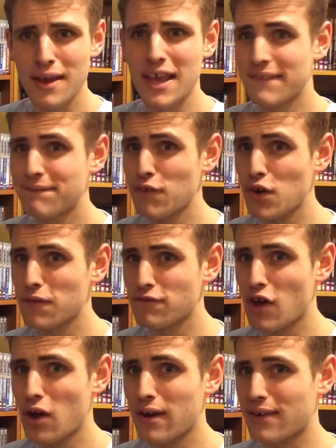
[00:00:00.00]
is full of
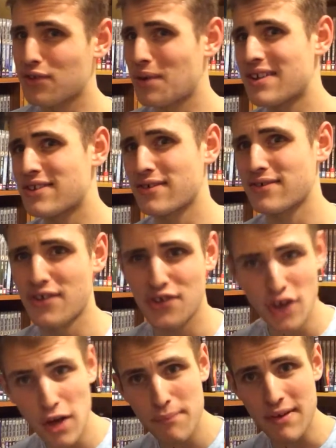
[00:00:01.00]
Daleks, so he's got to
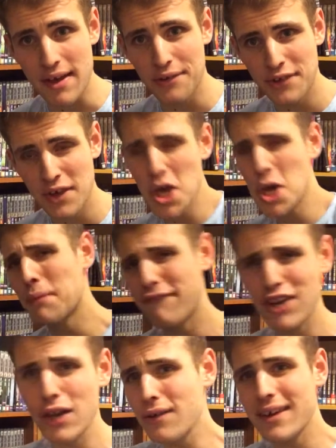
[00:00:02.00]
stop this. But
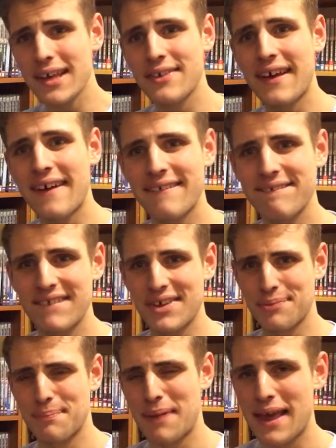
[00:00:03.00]
the longer he's at
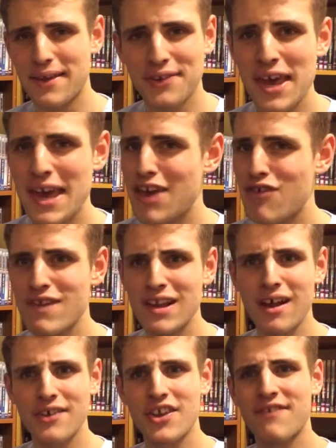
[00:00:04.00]
this place, he
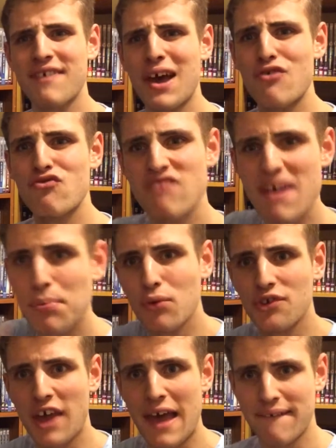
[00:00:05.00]
realises there are
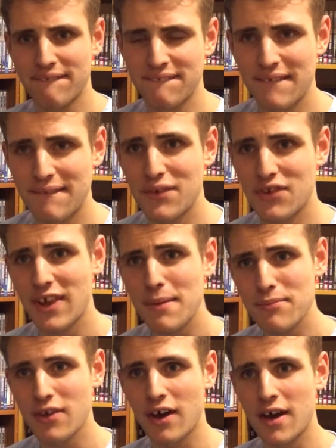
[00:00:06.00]
rebels there at the
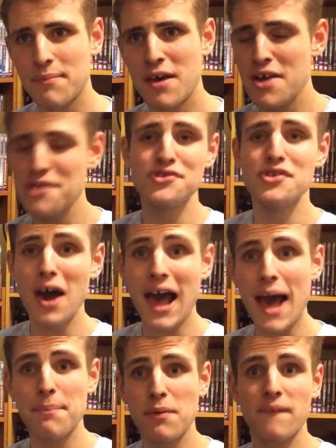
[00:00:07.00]
same time, not
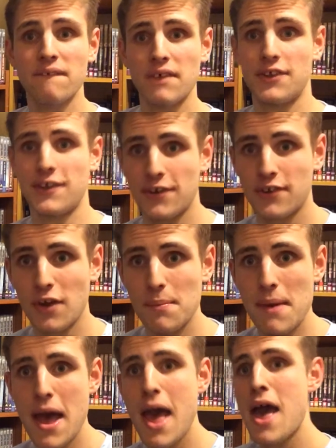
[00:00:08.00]
happy with the system.
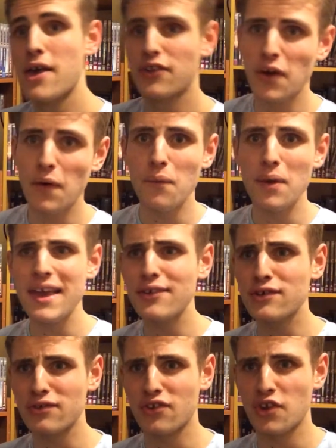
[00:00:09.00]
So he's
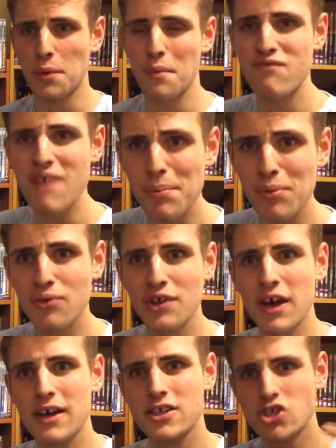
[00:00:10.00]
got to stop the
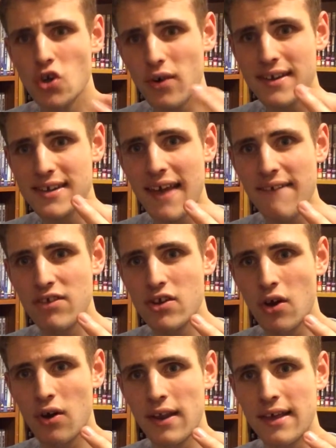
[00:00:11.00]
rebels, join together the
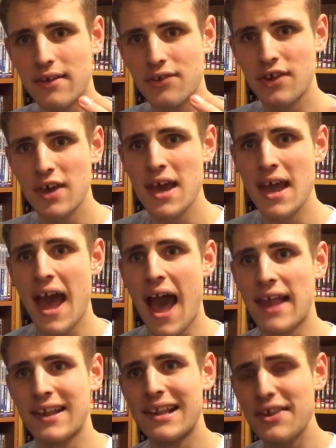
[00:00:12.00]
Daleks,
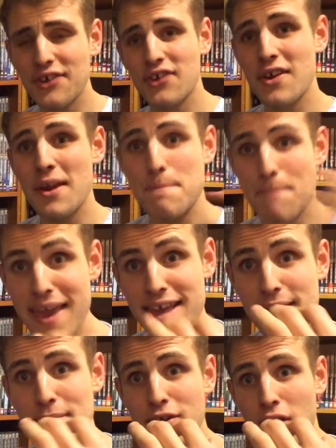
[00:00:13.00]
and listen,
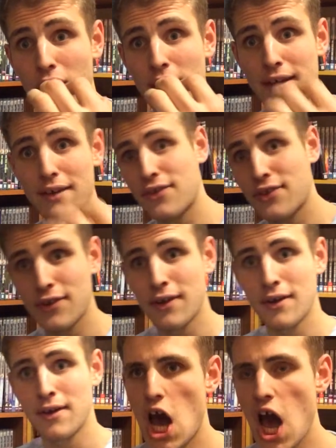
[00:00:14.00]
making the Daleks.
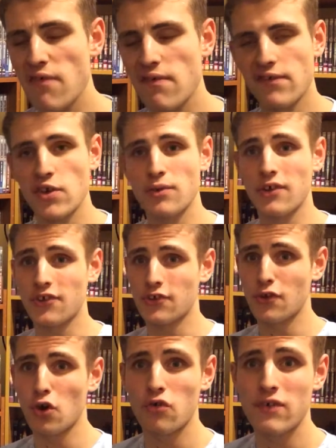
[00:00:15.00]
I reviewed this
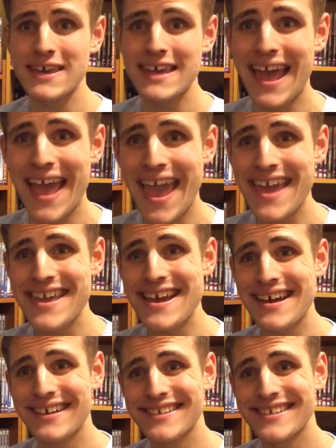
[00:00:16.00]
story
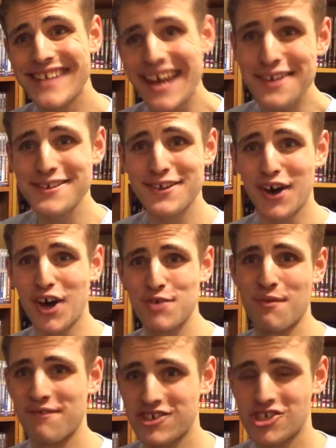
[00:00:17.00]
a second
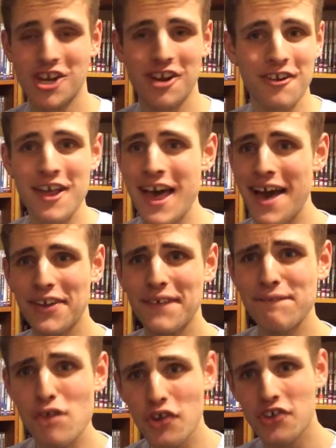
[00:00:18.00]
time on this channel, as the
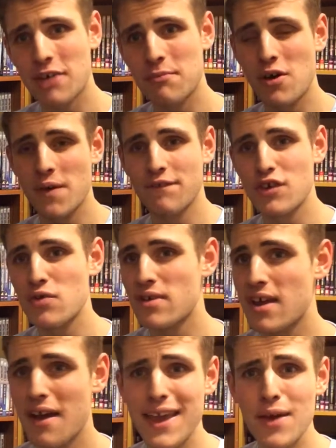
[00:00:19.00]
first time I reviewed
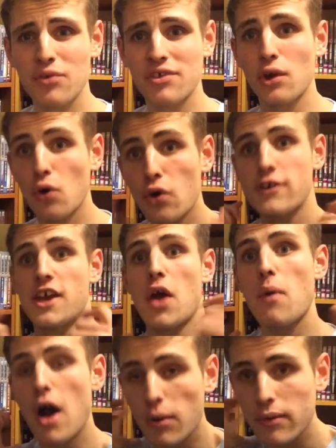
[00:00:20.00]
it, it was the
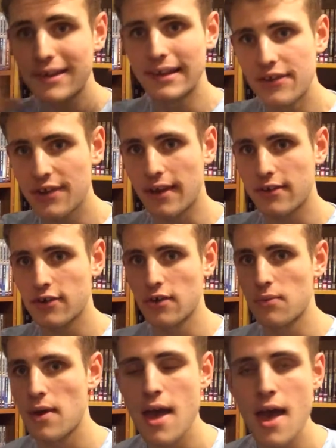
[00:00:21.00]
audio I was listening to.